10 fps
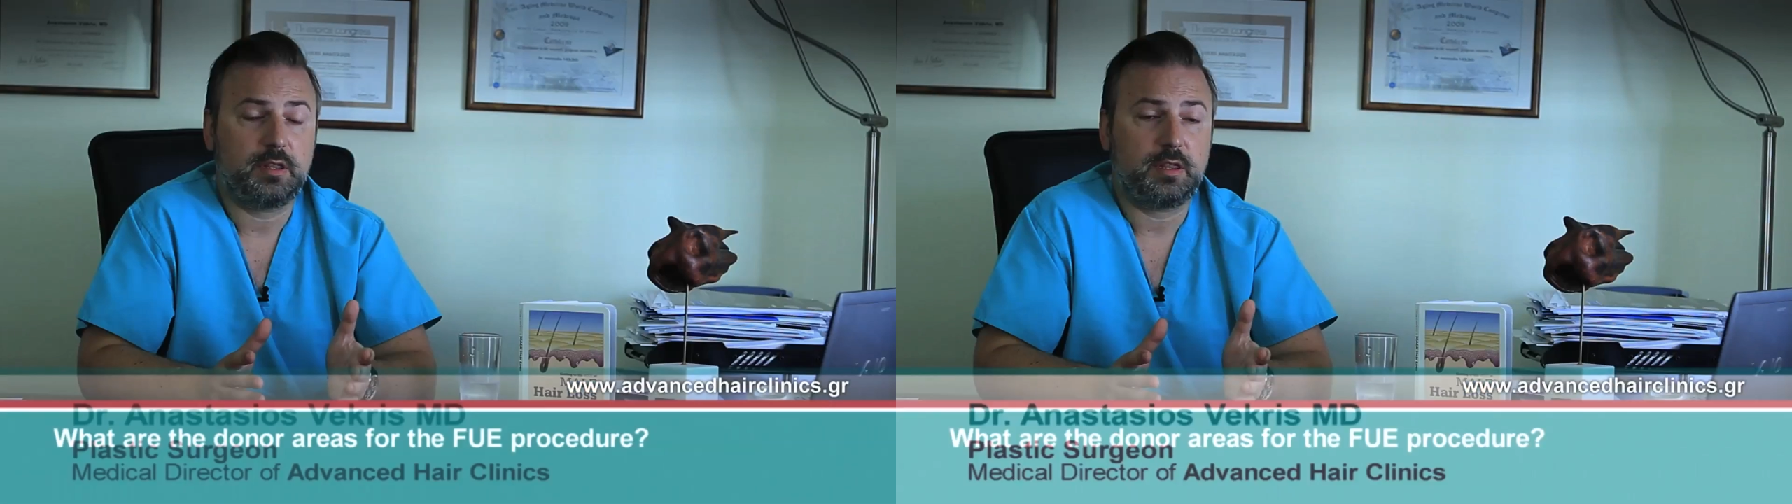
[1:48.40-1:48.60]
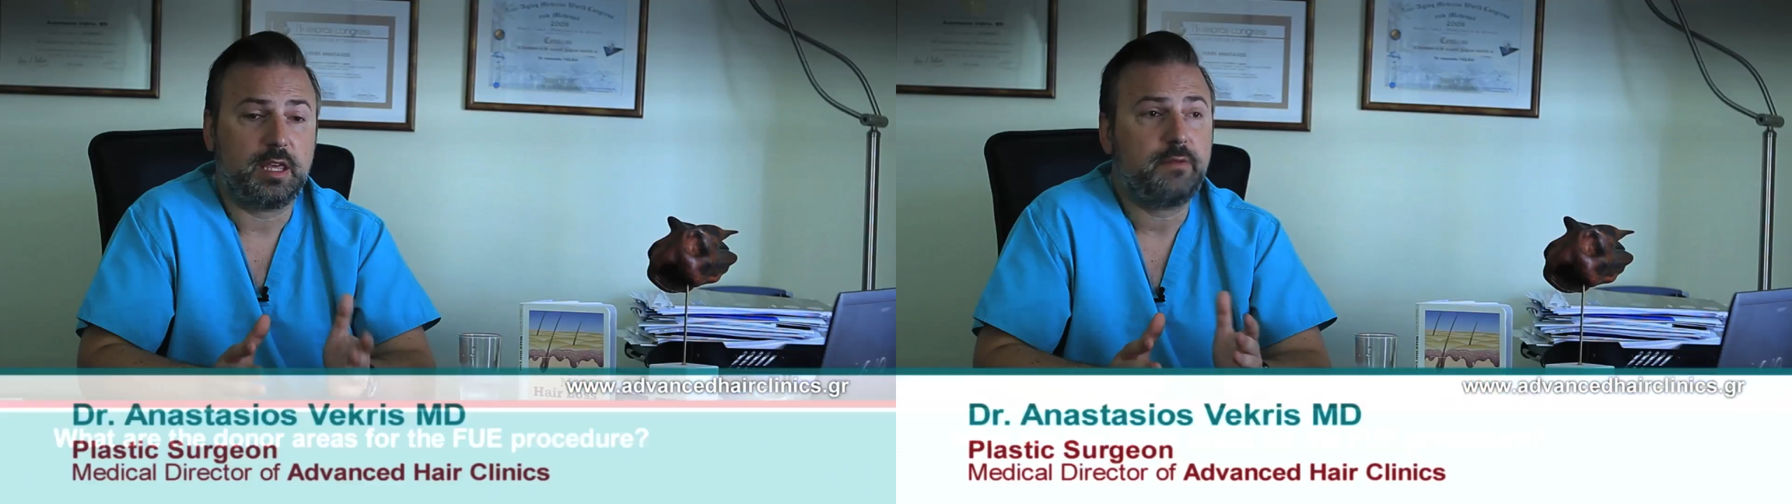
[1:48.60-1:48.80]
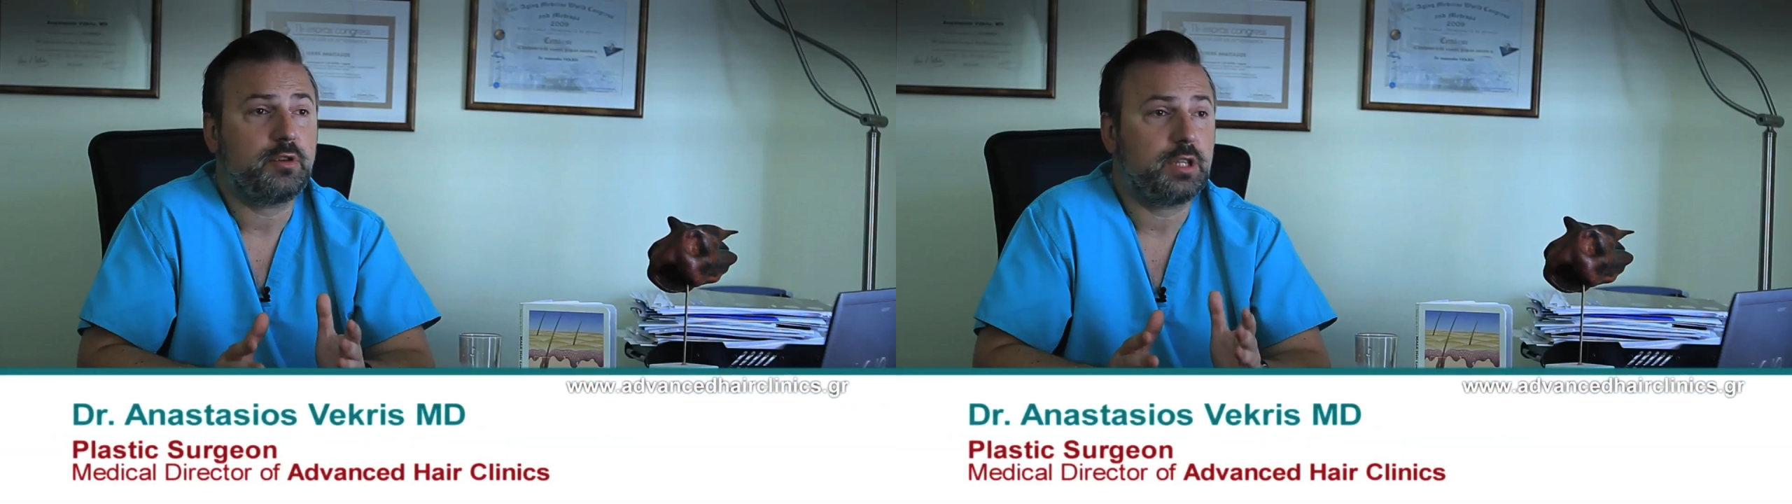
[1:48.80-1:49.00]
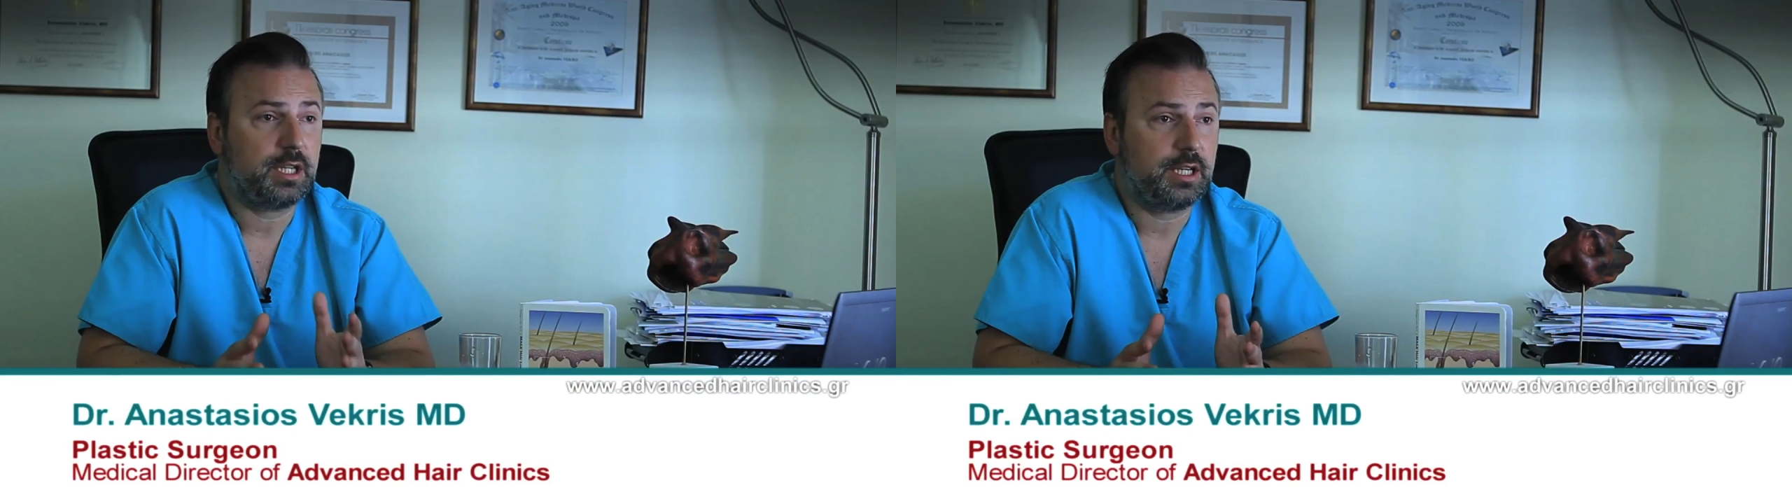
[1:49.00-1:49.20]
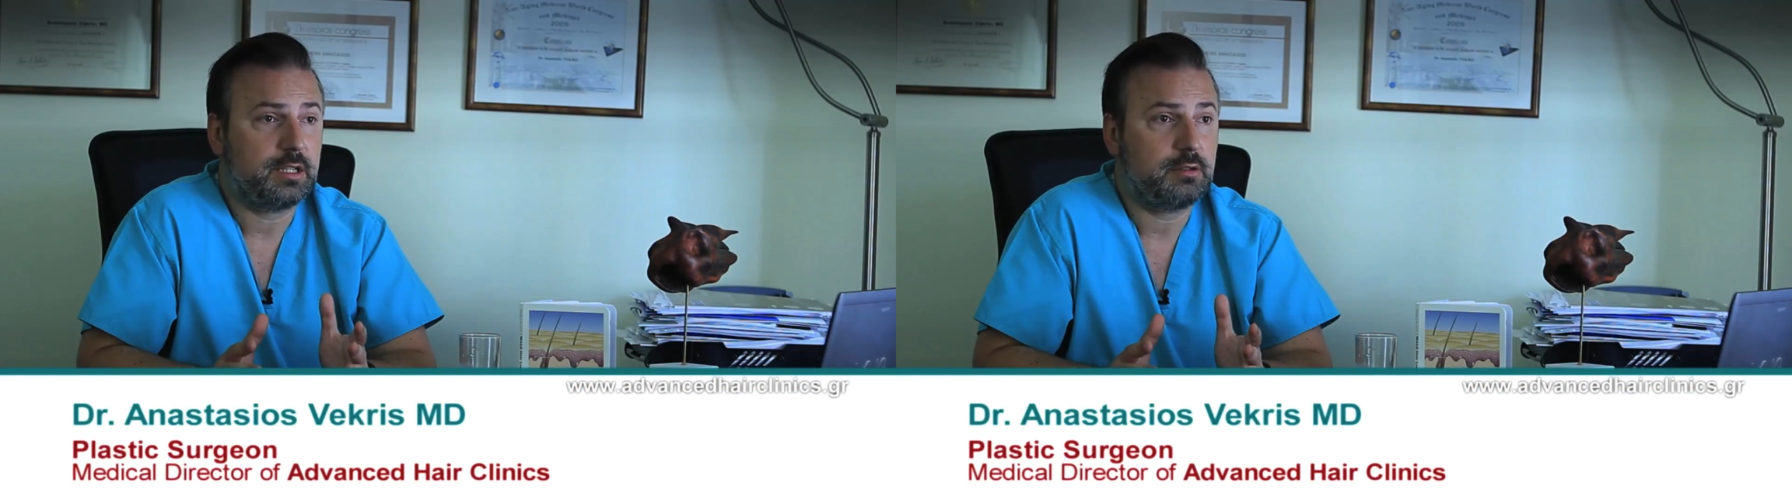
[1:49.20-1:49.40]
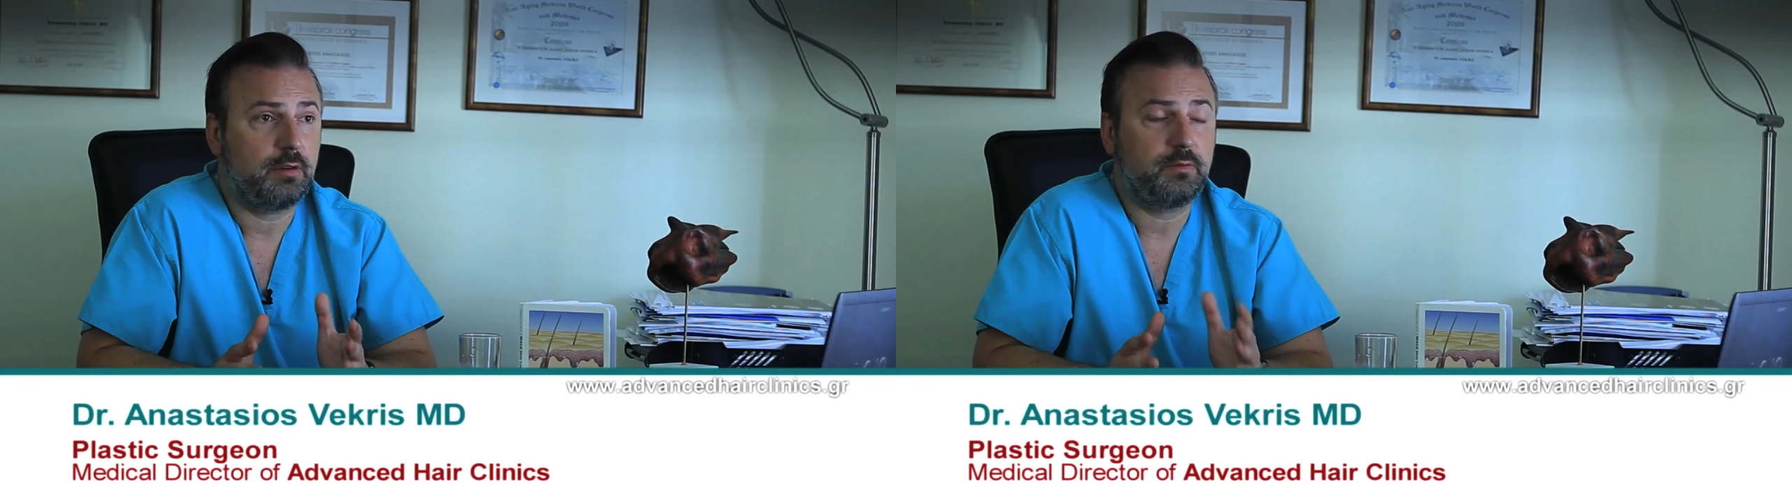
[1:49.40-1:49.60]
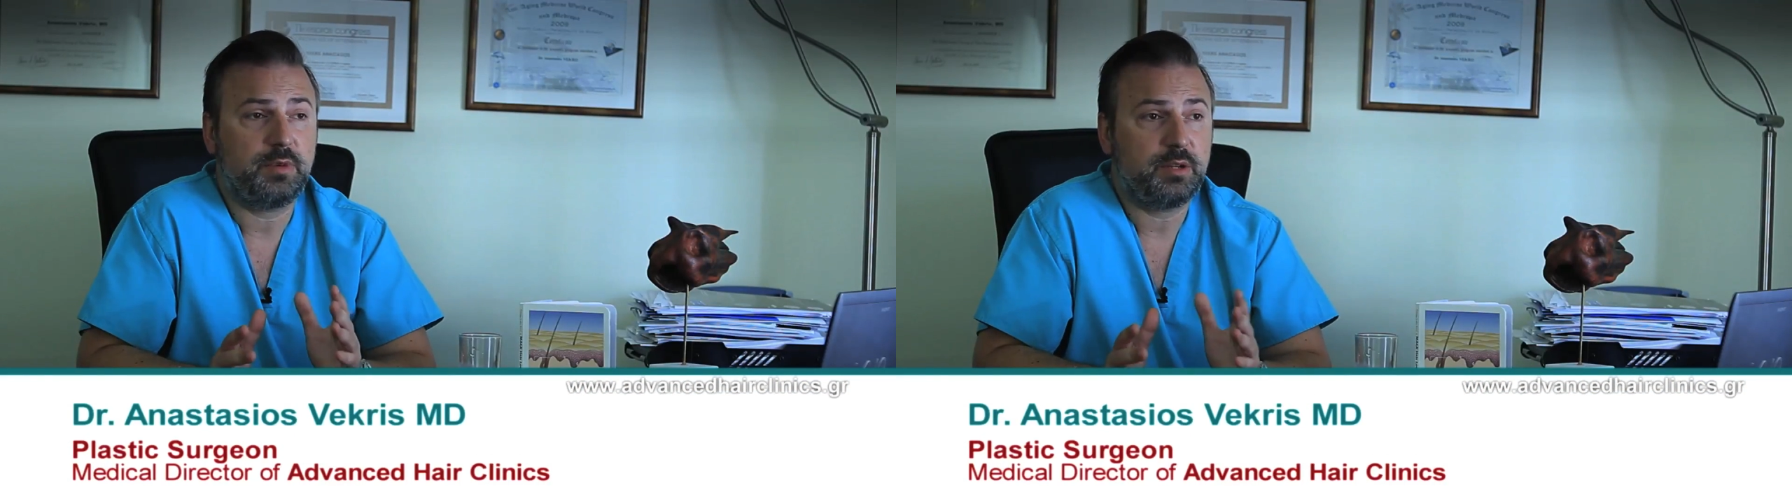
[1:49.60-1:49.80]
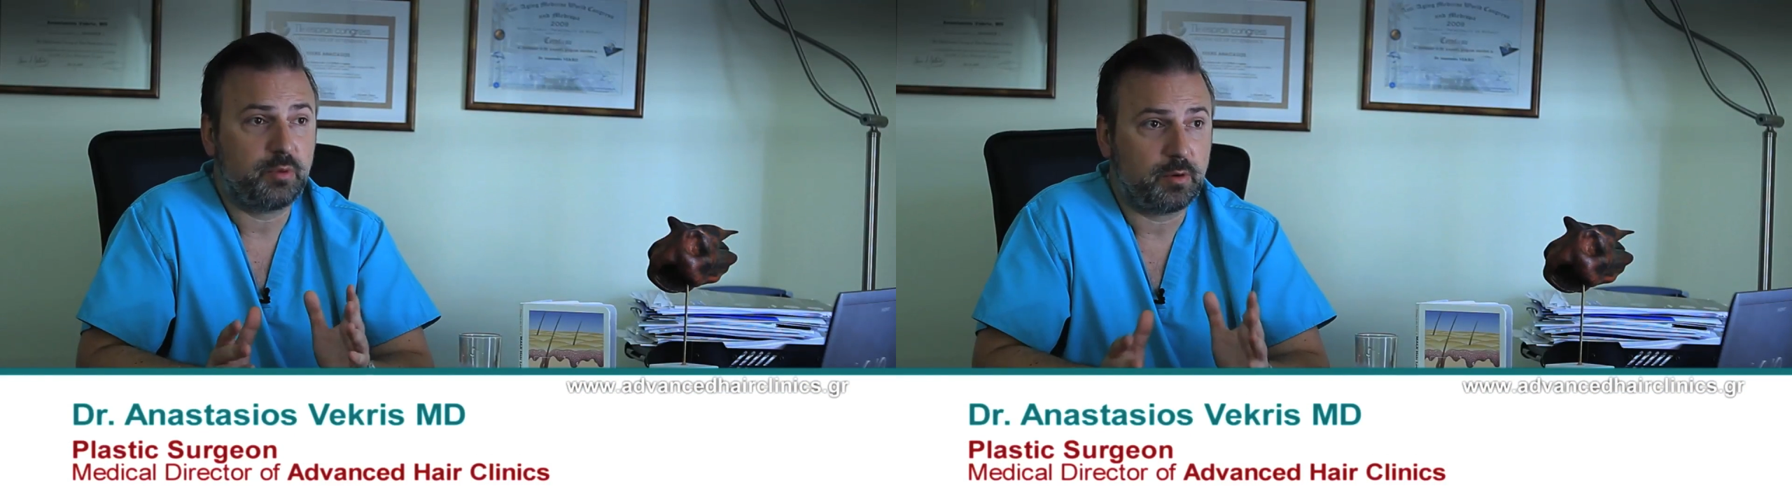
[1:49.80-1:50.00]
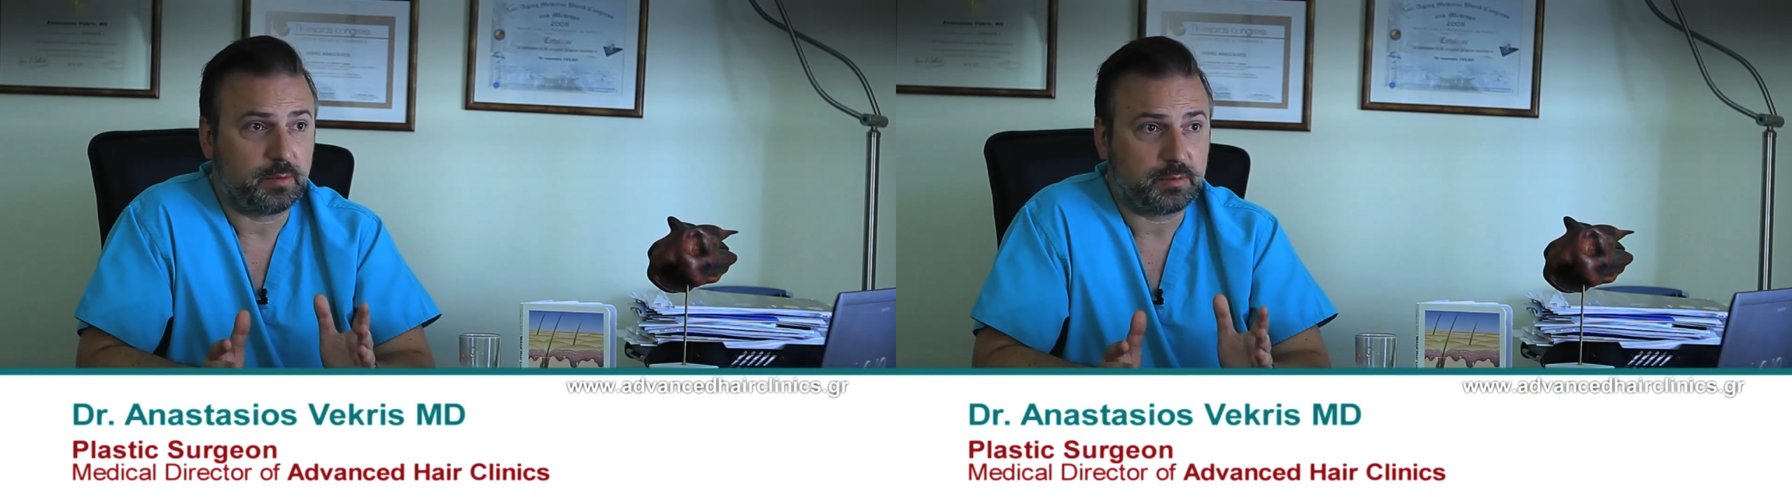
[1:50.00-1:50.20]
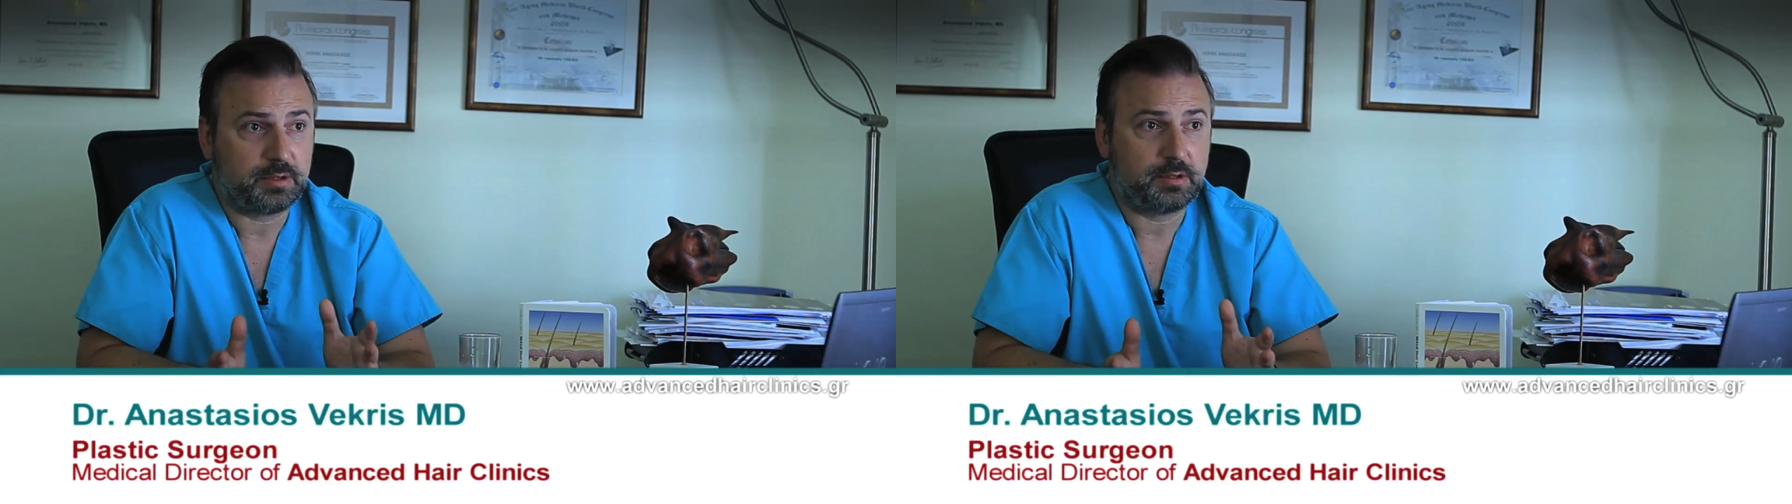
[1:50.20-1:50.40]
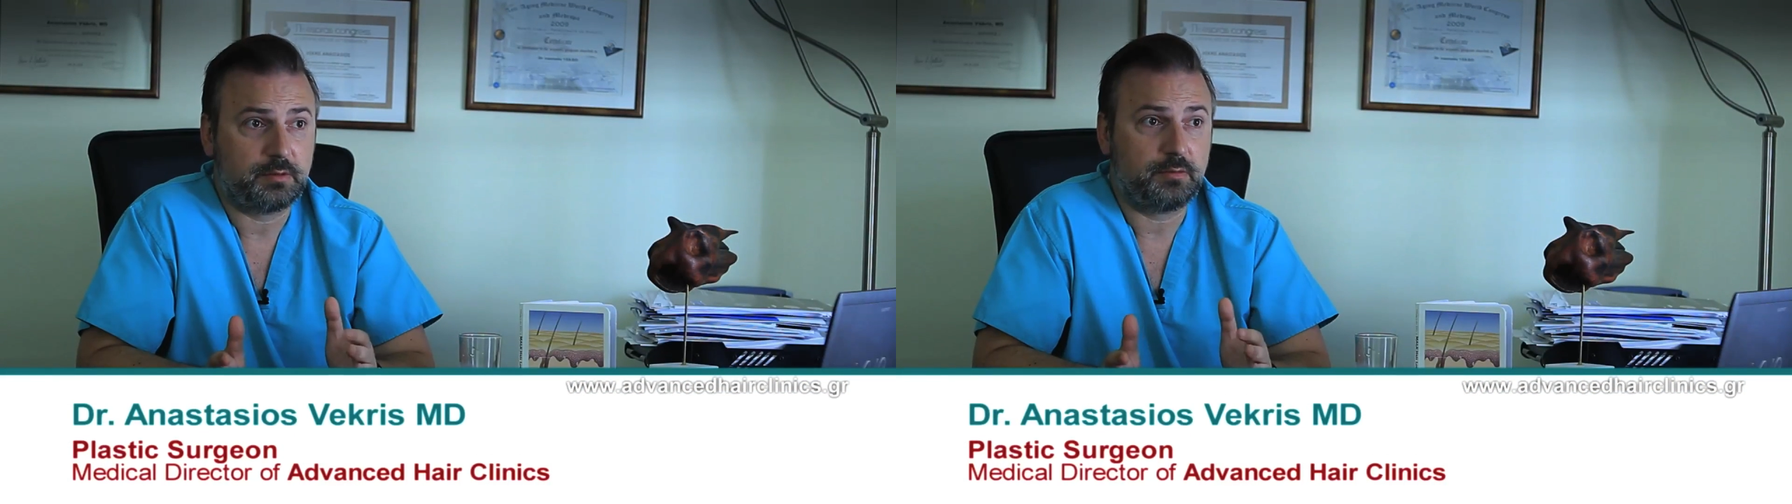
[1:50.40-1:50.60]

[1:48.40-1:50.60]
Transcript: The FUE technique solved many problems